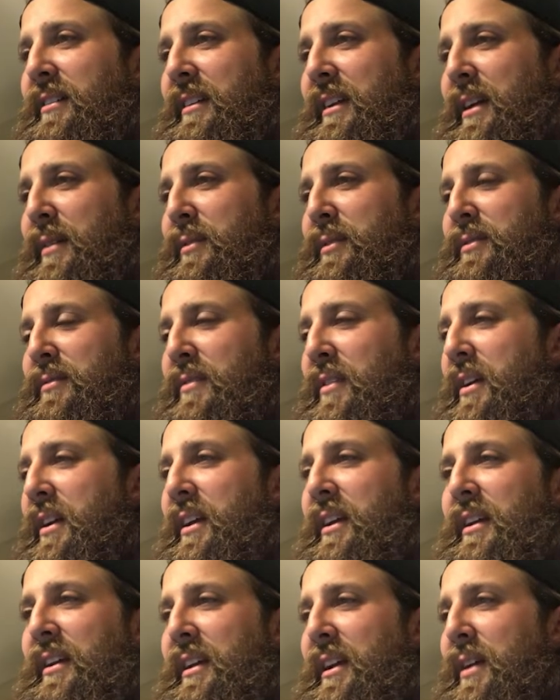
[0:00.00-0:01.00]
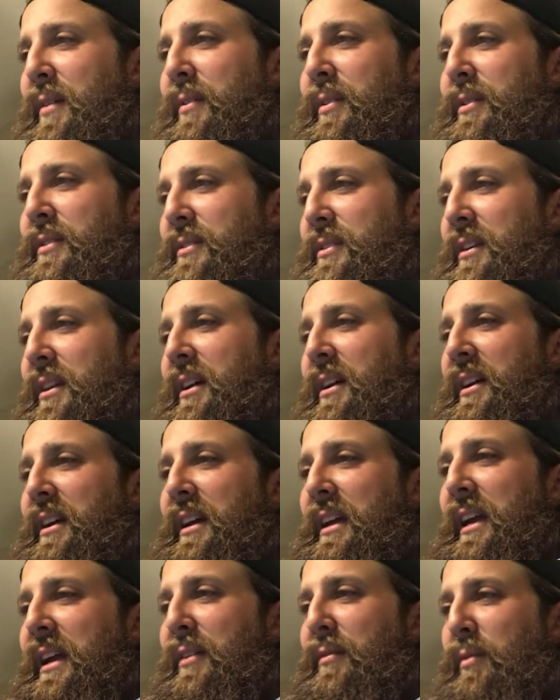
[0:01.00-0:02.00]
It was funny.
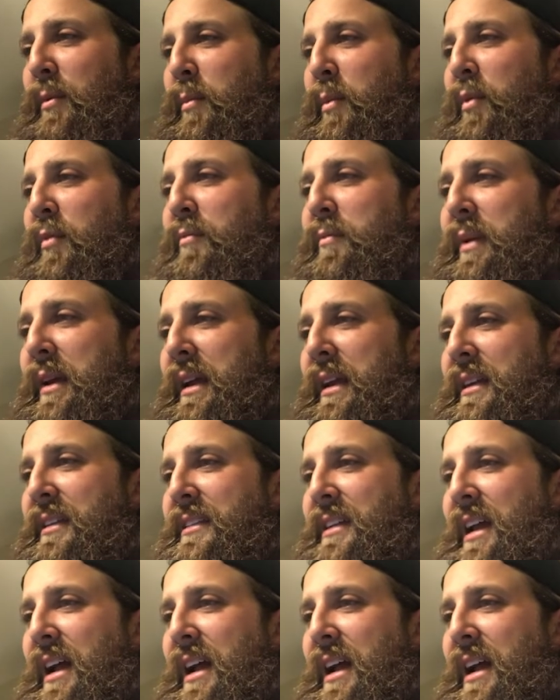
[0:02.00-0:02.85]
He removed bees